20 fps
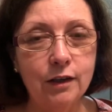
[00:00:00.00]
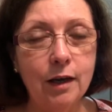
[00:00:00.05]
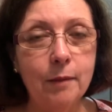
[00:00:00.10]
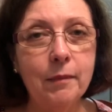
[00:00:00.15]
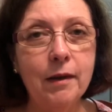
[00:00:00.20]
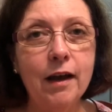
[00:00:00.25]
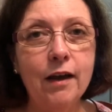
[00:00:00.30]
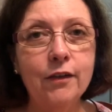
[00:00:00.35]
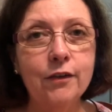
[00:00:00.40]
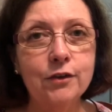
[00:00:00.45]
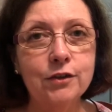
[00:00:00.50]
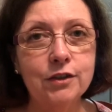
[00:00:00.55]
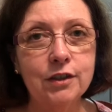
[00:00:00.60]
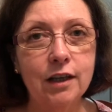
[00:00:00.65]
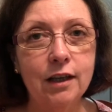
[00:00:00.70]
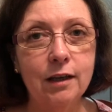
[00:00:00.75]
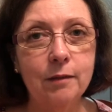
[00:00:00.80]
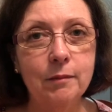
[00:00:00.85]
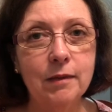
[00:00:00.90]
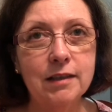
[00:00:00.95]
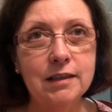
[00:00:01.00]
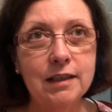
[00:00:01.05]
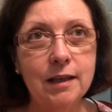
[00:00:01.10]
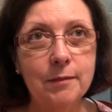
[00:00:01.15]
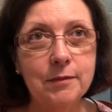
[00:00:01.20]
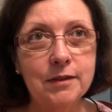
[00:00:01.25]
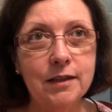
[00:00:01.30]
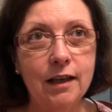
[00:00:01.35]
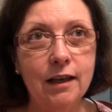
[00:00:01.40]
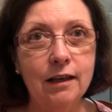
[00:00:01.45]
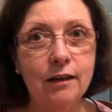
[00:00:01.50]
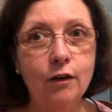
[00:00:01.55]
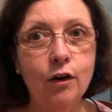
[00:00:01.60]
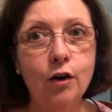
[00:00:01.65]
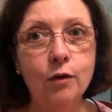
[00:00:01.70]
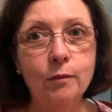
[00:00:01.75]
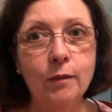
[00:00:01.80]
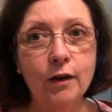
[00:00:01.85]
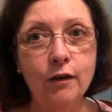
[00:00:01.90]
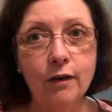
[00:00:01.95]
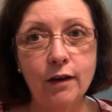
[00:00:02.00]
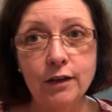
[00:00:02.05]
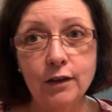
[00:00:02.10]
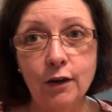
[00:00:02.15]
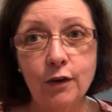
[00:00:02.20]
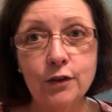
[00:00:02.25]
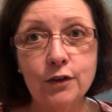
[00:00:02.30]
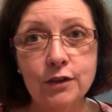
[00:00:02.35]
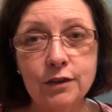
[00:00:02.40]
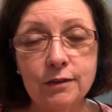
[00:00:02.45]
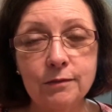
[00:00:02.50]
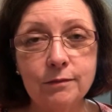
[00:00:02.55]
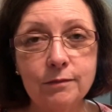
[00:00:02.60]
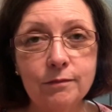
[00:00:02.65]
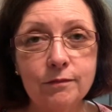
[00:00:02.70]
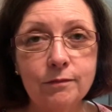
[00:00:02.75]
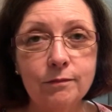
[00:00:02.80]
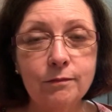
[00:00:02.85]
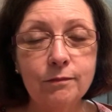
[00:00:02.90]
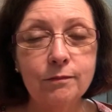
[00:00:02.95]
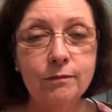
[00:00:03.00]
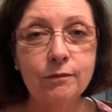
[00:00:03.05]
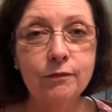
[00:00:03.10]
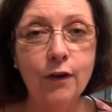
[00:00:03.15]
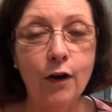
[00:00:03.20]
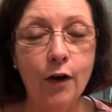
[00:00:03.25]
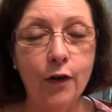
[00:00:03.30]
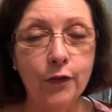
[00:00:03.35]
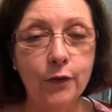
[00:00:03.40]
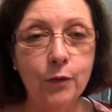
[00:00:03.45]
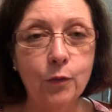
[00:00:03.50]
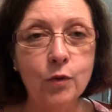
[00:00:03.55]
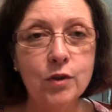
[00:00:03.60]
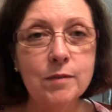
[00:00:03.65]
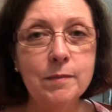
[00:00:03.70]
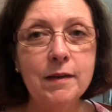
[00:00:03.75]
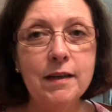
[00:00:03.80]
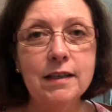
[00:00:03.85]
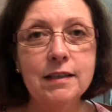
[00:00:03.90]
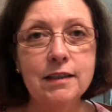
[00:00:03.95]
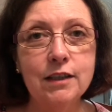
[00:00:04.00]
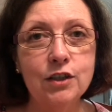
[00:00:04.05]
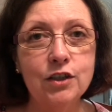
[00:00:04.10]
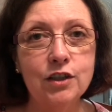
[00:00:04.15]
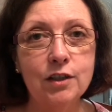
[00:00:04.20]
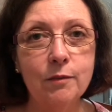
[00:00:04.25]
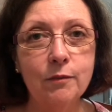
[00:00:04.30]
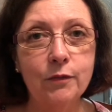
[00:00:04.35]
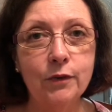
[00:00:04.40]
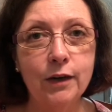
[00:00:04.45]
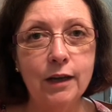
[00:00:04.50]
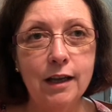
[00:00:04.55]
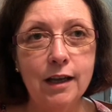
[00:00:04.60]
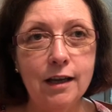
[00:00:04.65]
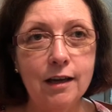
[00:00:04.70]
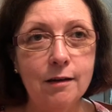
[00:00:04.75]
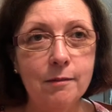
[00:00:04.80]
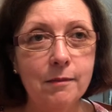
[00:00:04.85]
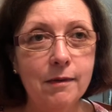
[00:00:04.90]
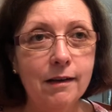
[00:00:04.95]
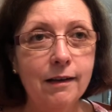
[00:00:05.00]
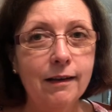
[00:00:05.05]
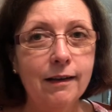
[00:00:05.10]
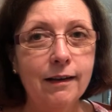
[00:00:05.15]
Now my other son, my stepson, my granddaughter's father wants me to stitch something for him.